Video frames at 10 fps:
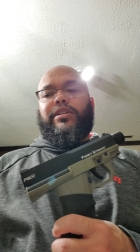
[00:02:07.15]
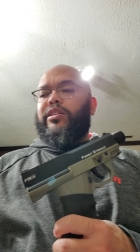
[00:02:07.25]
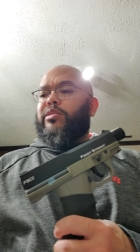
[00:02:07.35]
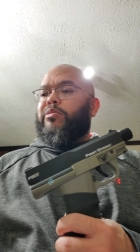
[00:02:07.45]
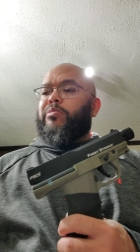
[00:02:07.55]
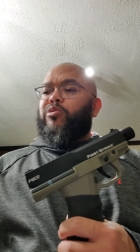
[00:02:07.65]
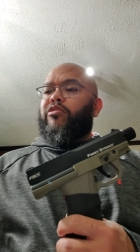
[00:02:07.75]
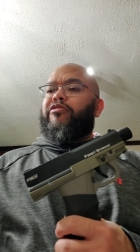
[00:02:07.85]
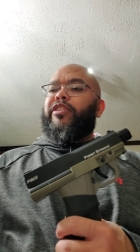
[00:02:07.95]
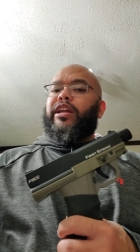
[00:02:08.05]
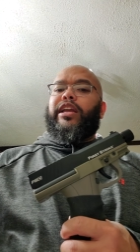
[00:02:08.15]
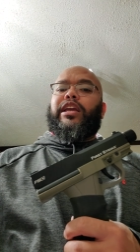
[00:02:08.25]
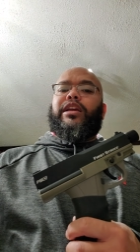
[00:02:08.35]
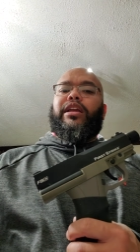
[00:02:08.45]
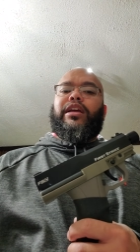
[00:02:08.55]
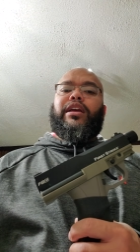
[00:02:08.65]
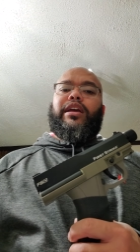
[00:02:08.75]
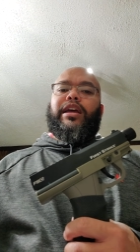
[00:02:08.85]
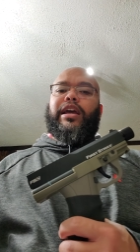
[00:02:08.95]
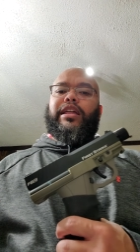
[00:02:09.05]
a little bit more finicky.
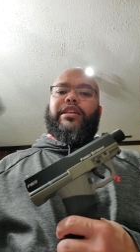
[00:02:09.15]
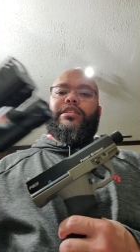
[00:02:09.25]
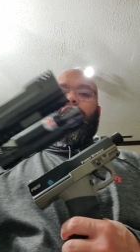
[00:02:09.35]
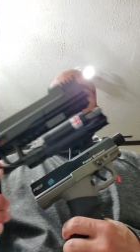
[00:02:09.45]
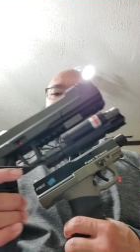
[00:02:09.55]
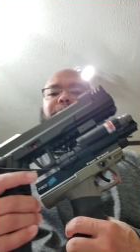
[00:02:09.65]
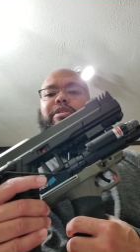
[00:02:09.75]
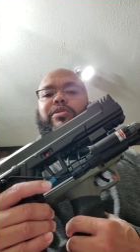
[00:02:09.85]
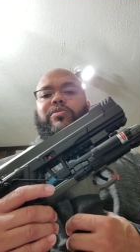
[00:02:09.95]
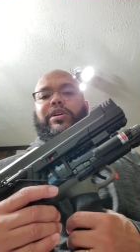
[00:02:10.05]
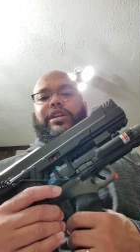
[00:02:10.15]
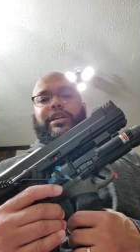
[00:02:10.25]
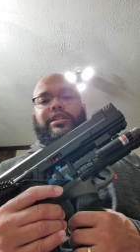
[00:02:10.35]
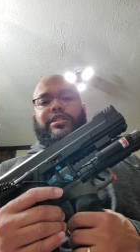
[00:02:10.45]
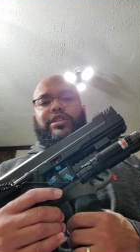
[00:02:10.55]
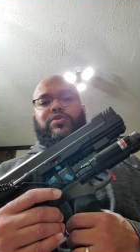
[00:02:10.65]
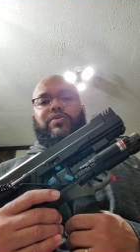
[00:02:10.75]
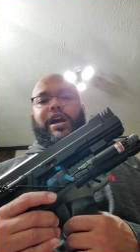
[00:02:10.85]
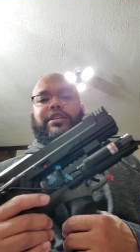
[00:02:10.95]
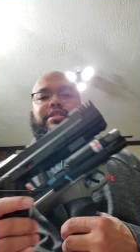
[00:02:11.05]
And the T8.1 is just
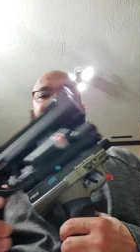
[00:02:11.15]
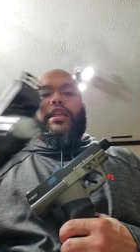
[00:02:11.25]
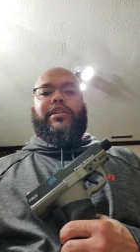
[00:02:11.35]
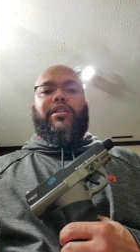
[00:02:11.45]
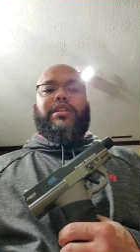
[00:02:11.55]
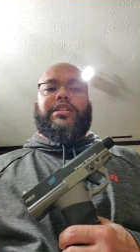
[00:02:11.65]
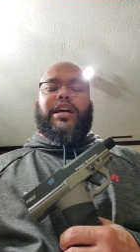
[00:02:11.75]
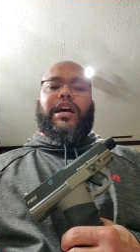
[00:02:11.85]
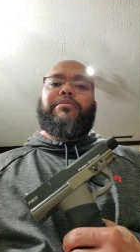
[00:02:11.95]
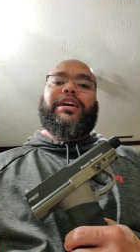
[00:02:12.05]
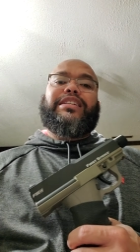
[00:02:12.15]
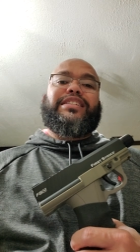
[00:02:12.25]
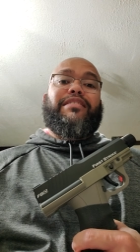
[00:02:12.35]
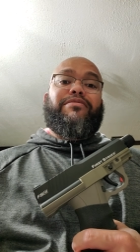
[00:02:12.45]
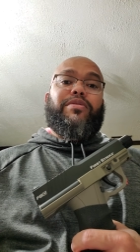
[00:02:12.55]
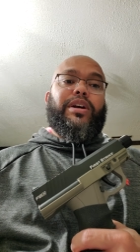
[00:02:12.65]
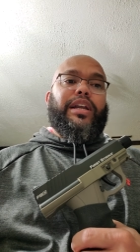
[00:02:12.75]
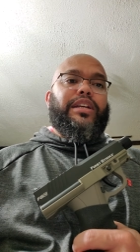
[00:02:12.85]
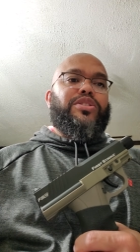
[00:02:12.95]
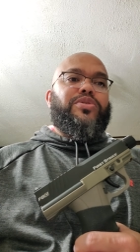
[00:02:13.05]
rock solid all the time, except for at
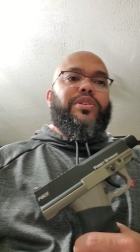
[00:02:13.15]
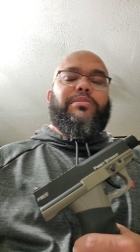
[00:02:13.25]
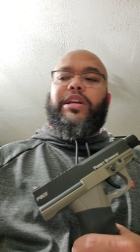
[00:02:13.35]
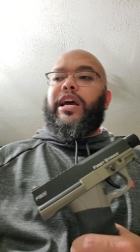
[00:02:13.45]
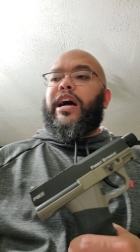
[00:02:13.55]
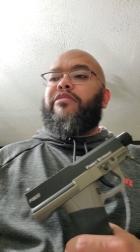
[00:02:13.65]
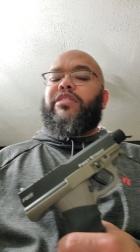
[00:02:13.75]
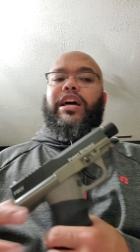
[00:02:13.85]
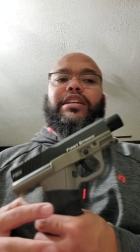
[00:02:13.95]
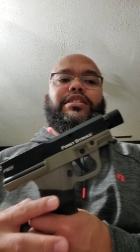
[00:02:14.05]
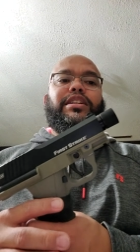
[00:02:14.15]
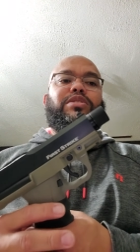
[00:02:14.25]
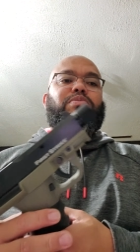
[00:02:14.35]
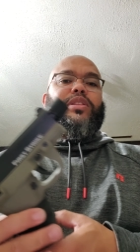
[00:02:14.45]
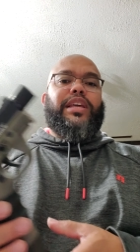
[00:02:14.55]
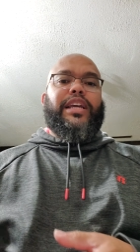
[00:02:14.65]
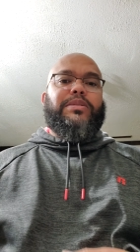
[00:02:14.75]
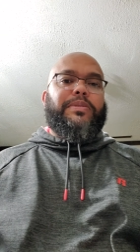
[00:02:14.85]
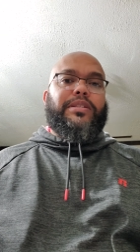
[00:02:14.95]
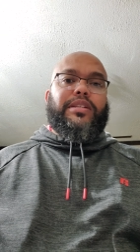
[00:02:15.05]
extremely high velocities with the
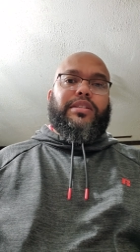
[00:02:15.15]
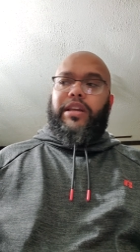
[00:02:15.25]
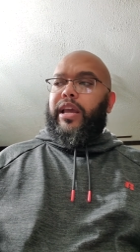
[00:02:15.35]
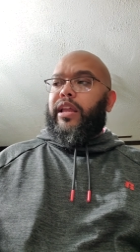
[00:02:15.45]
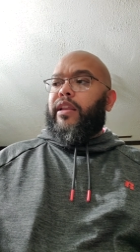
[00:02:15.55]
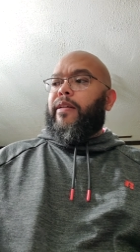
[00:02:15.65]
HP68.